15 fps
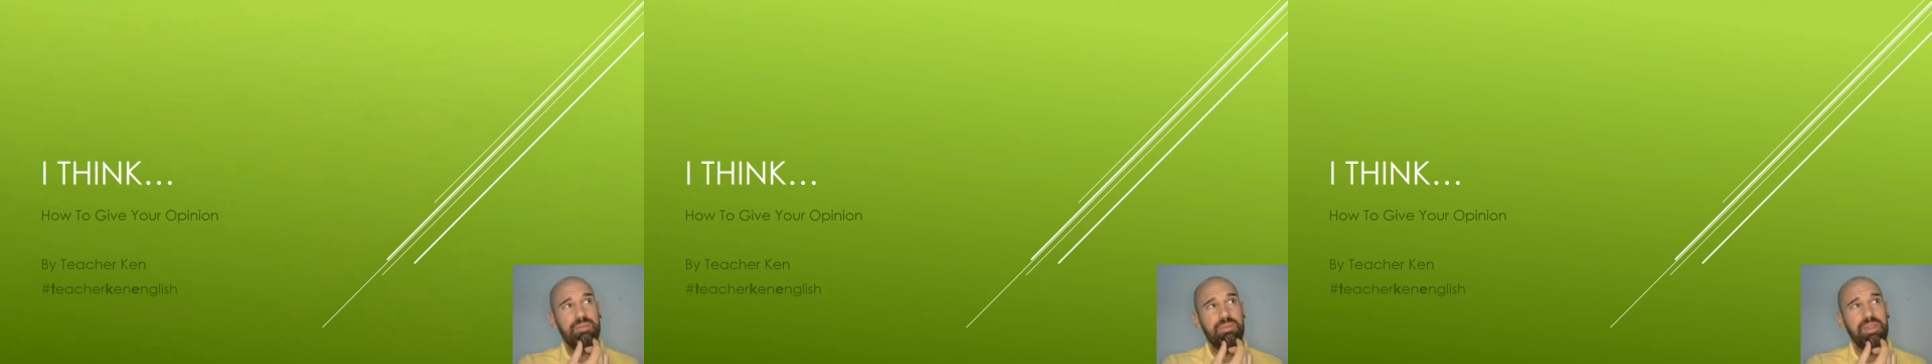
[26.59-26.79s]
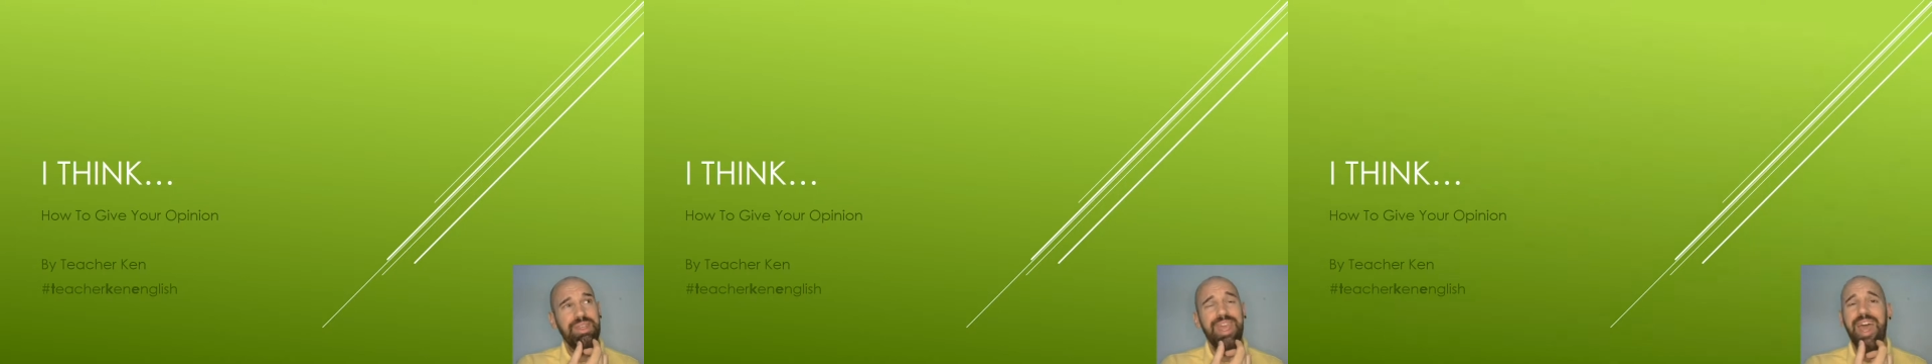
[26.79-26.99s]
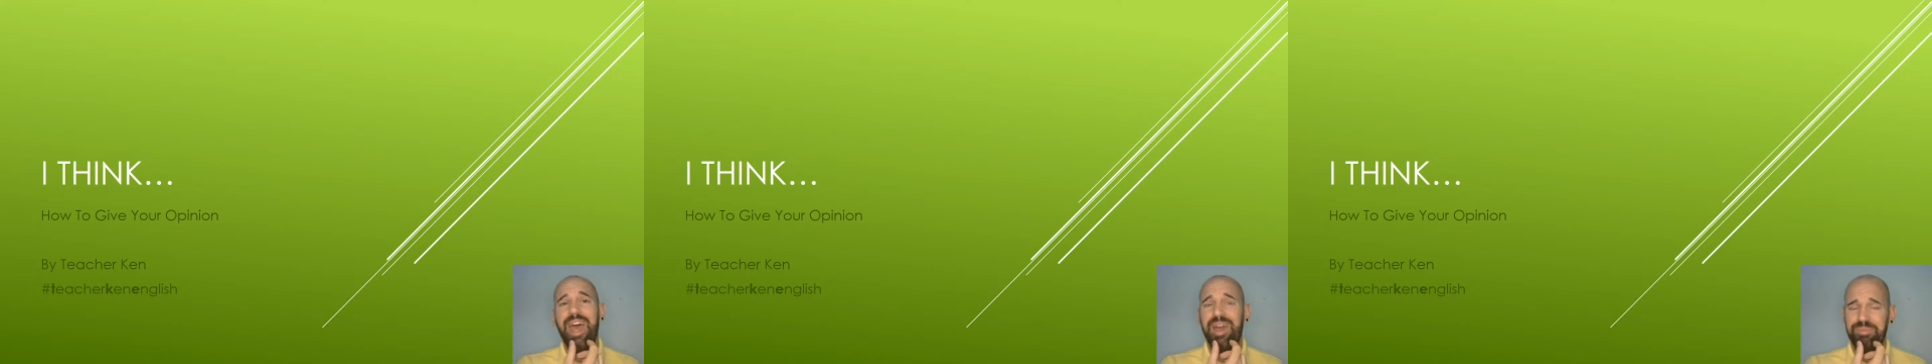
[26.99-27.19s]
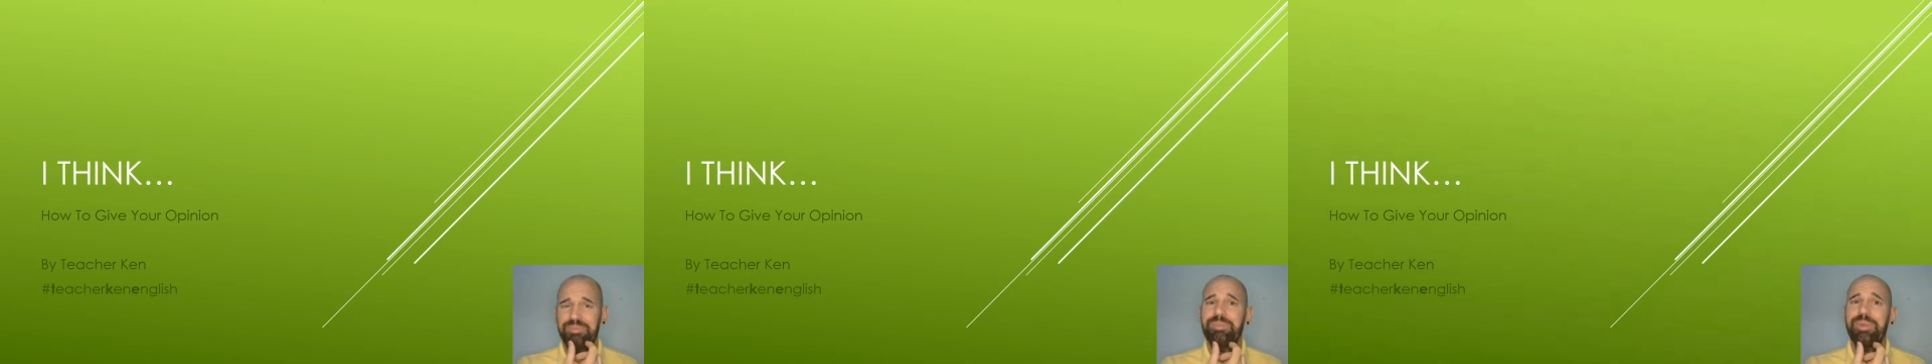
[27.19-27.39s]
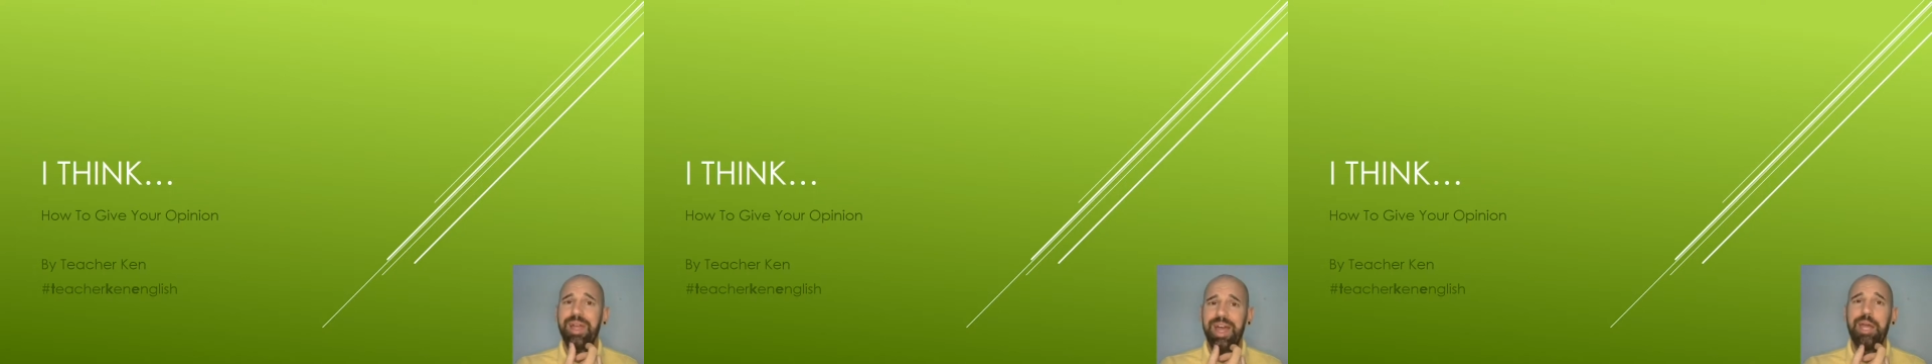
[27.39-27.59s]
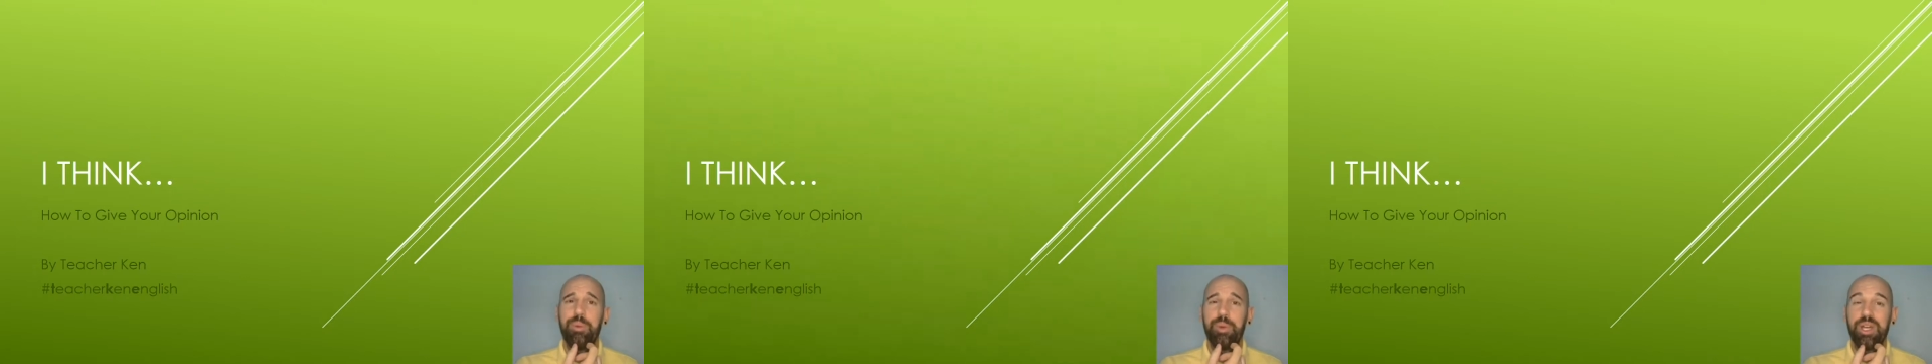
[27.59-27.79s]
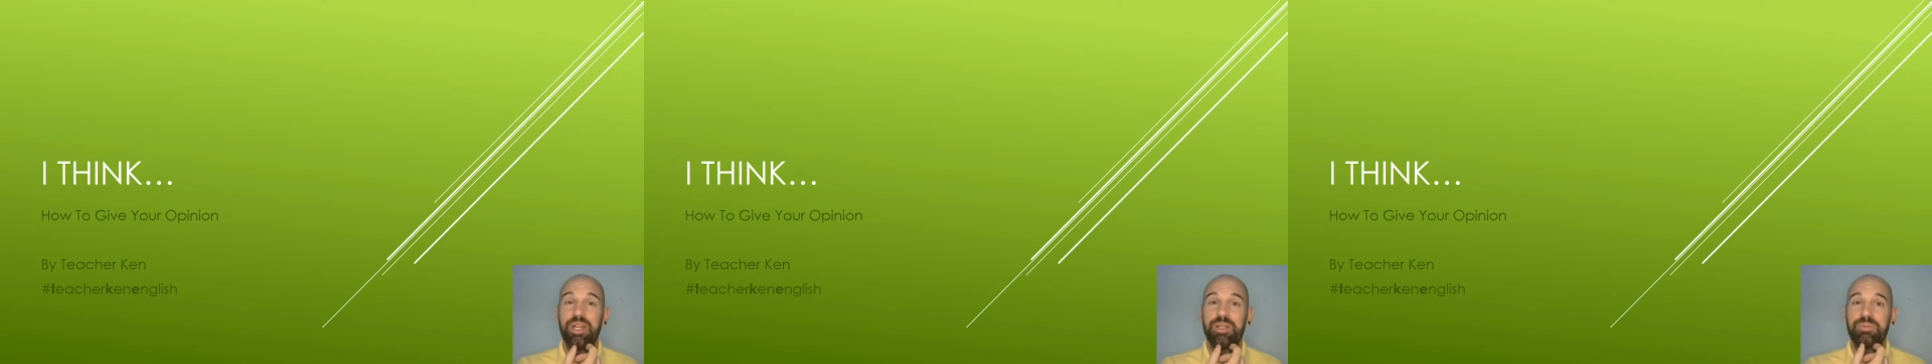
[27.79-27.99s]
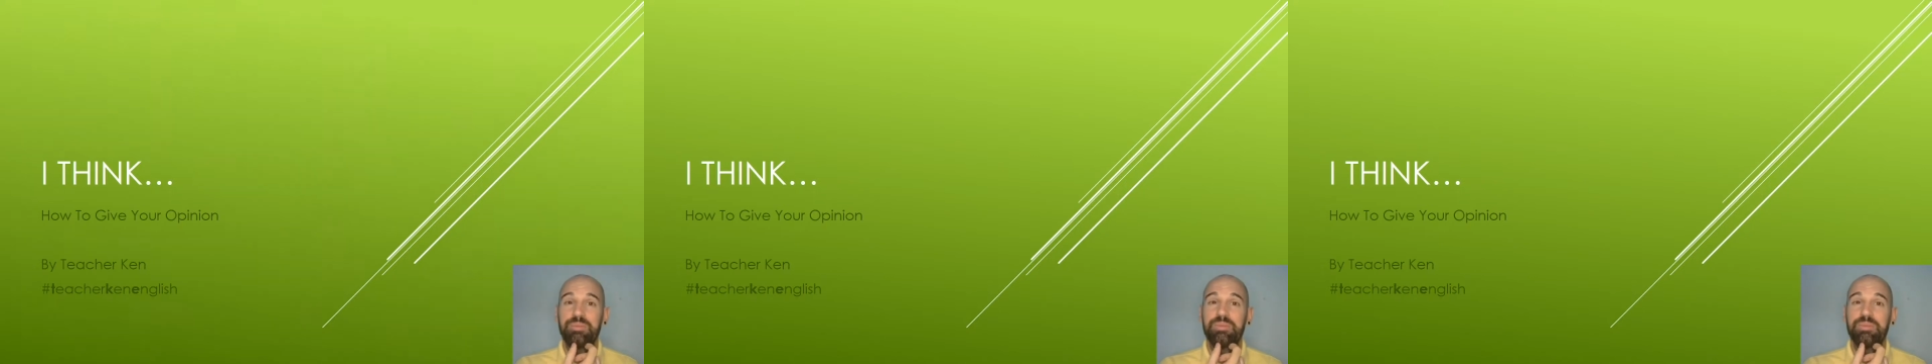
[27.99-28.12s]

Yeah, I will.